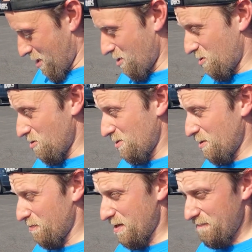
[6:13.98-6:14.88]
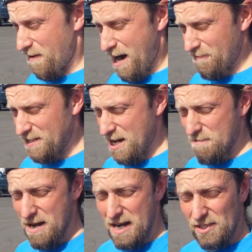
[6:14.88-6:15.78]
It's usually within 5 or
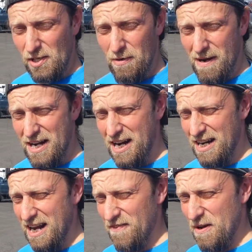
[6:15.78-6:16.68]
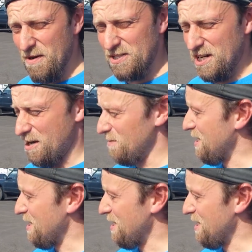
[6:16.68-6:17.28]
10 minutes, so we might not have that much time